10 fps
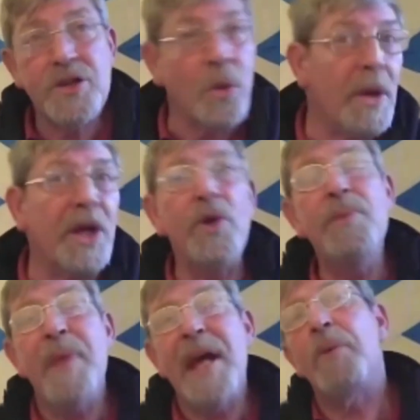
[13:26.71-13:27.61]
So we
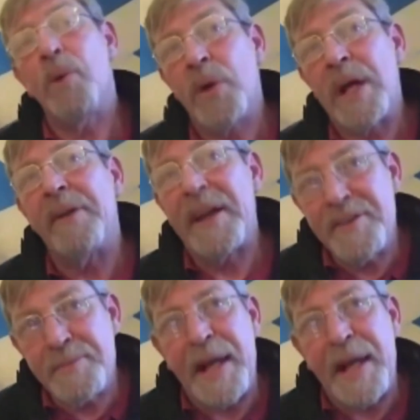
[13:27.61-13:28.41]
could make Wooreen lives